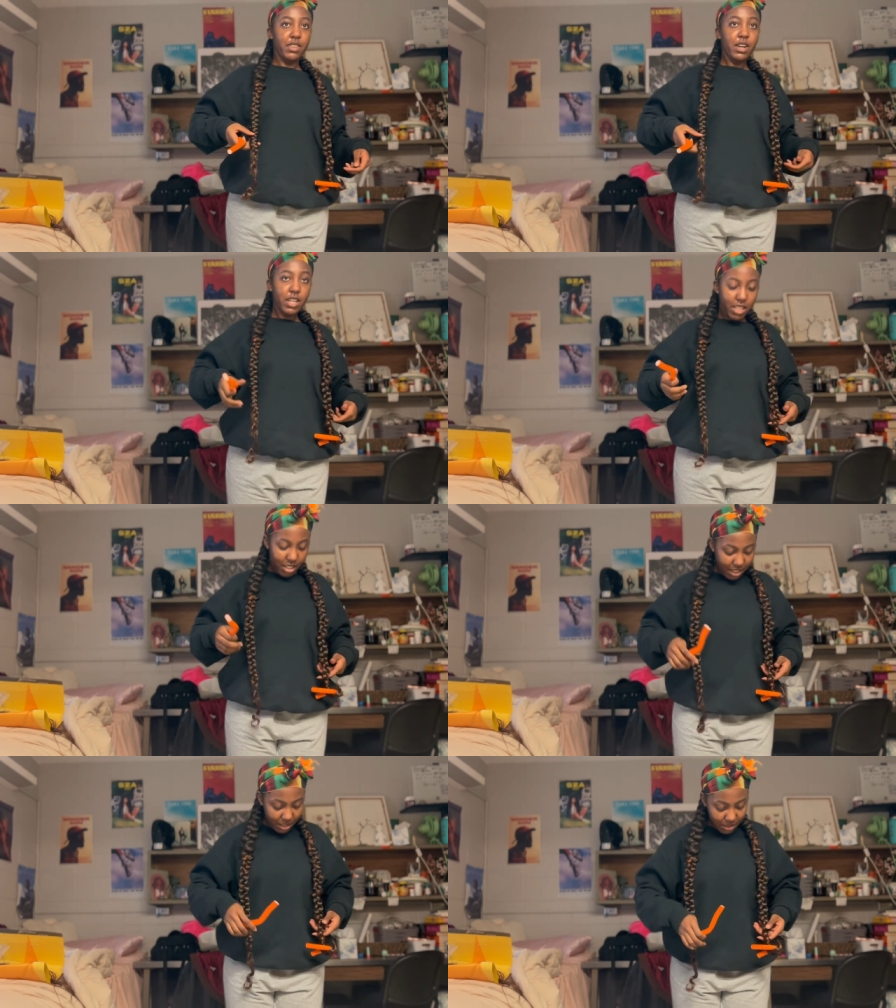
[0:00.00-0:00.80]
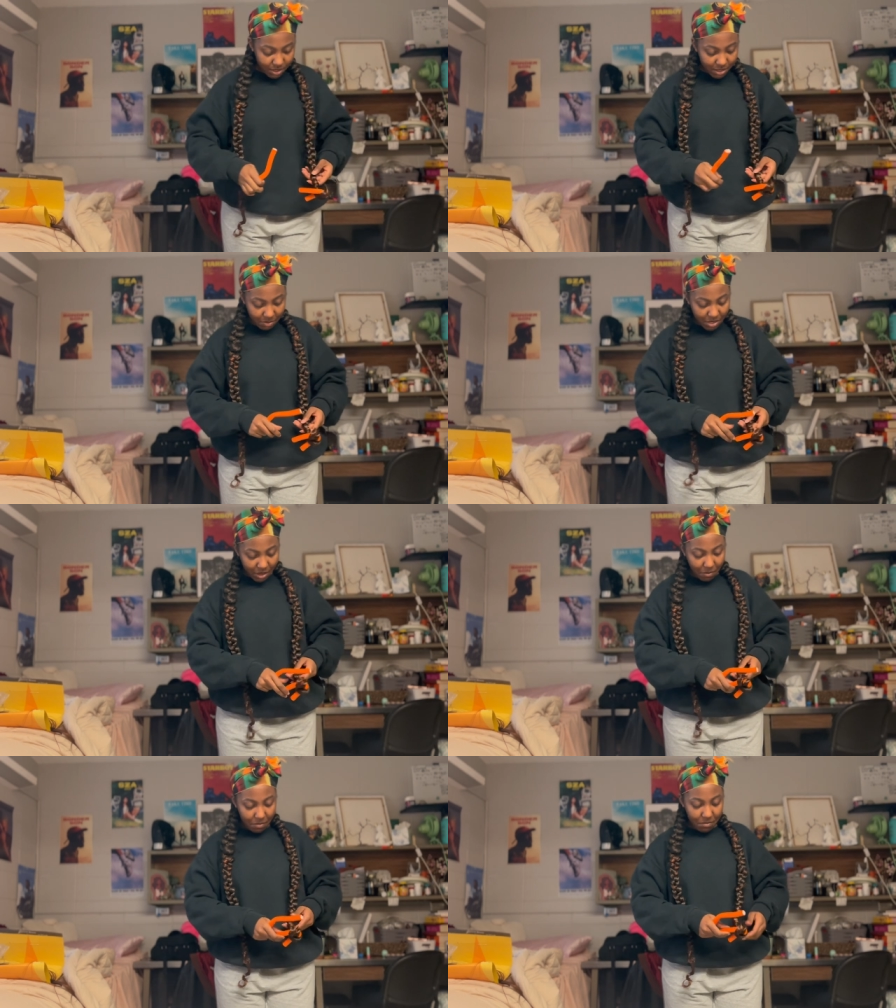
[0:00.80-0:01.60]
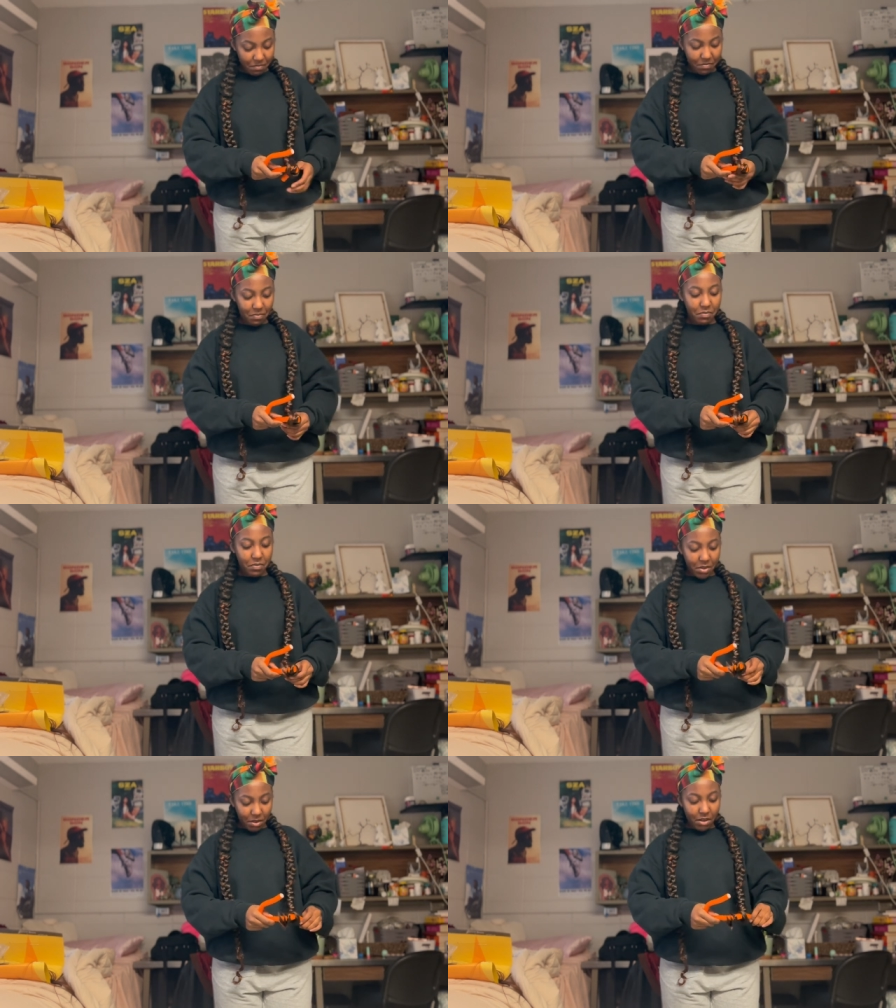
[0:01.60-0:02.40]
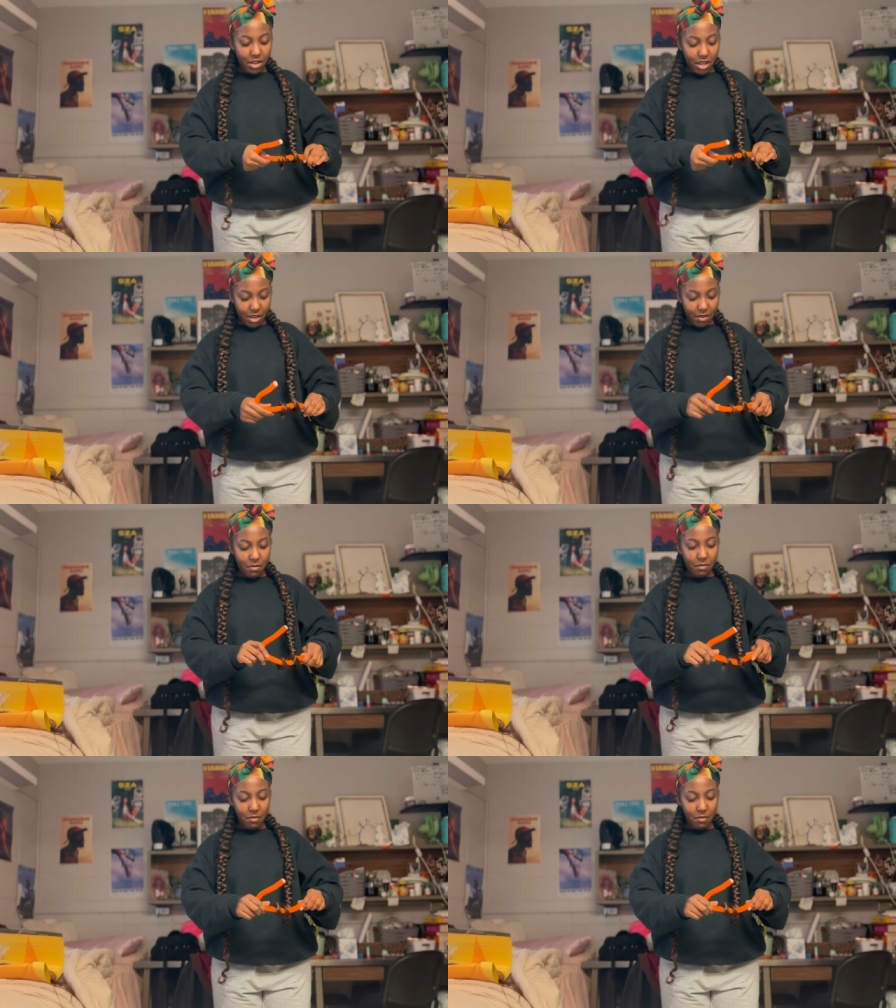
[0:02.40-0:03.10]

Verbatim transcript: Okay, they did a little some something. Okay.